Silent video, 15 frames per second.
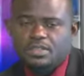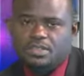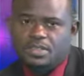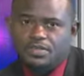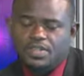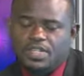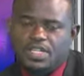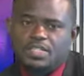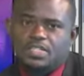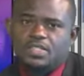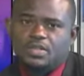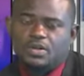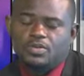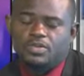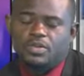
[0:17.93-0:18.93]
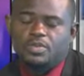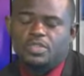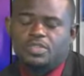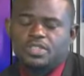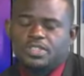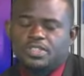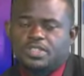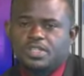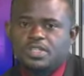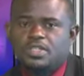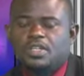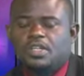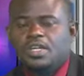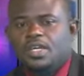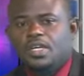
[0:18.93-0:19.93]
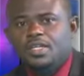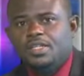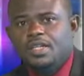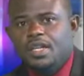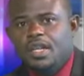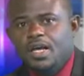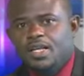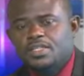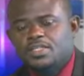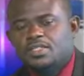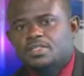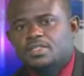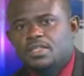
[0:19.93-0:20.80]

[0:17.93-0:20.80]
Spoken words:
dividends of democracy in the last